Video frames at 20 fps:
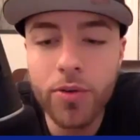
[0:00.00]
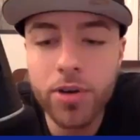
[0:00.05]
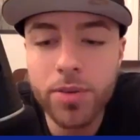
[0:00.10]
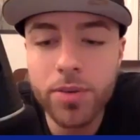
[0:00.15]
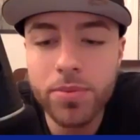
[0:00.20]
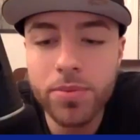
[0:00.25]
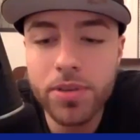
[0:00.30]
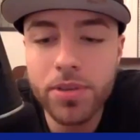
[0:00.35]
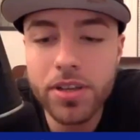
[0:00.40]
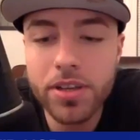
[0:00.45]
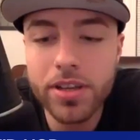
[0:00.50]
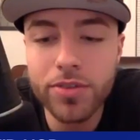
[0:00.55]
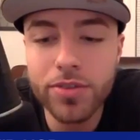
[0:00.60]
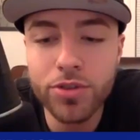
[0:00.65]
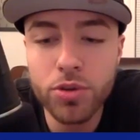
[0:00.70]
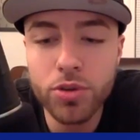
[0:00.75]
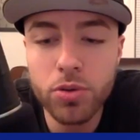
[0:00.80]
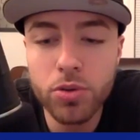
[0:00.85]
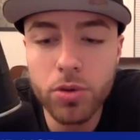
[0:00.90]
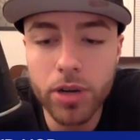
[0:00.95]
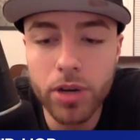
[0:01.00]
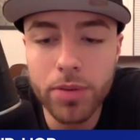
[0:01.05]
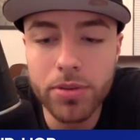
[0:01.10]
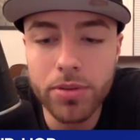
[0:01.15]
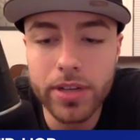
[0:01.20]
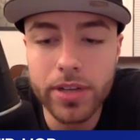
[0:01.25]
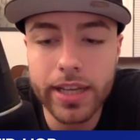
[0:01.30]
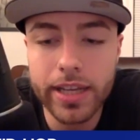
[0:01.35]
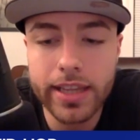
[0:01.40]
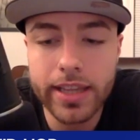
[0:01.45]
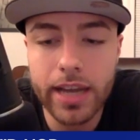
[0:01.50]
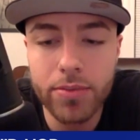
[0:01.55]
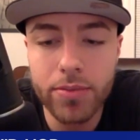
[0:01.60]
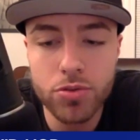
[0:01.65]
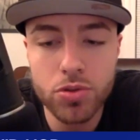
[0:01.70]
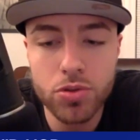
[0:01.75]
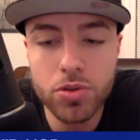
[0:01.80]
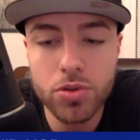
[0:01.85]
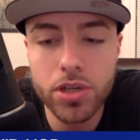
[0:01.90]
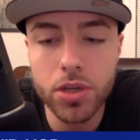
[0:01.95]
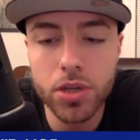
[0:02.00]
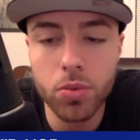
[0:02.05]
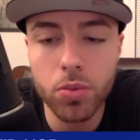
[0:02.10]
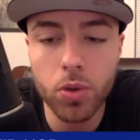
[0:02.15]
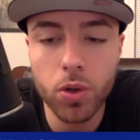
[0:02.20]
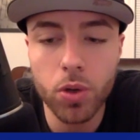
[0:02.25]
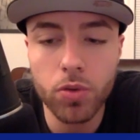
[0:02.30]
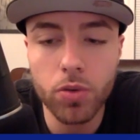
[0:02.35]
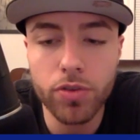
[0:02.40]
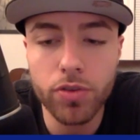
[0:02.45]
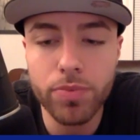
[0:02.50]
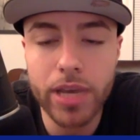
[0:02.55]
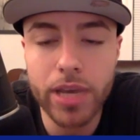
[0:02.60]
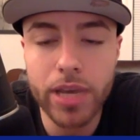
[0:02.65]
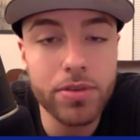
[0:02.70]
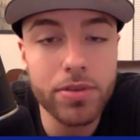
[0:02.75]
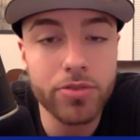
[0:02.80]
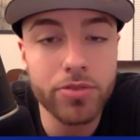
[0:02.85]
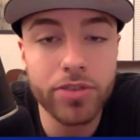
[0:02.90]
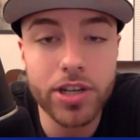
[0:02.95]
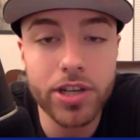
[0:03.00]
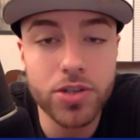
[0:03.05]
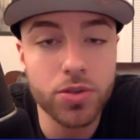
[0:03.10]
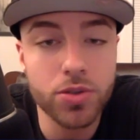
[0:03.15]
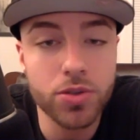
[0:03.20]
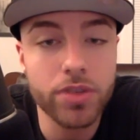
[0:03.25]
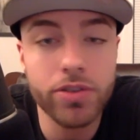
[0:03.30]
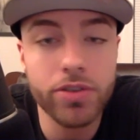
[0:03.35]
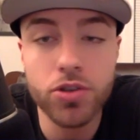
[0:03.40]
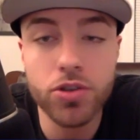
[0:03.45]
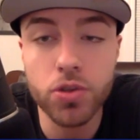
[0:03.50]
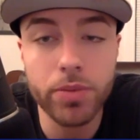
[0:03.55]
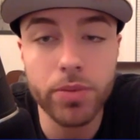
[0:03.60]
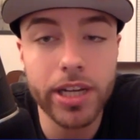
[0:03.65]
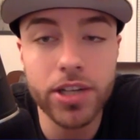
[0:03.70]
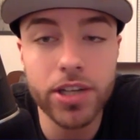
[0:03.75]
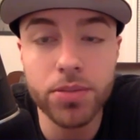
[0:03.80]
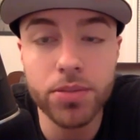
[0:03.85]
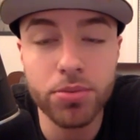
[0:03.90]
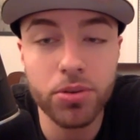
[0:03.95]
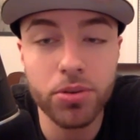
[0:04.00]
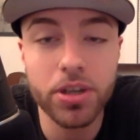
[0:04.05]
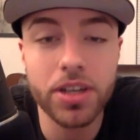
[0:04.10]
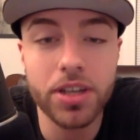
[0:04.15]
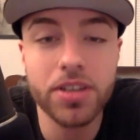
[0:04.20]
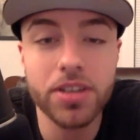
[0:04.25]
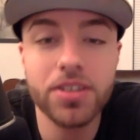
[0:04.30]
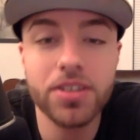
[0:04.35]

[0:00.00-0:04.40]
it be if you were able to get the opportunity to work with Babyface or even Jermaine Dupri?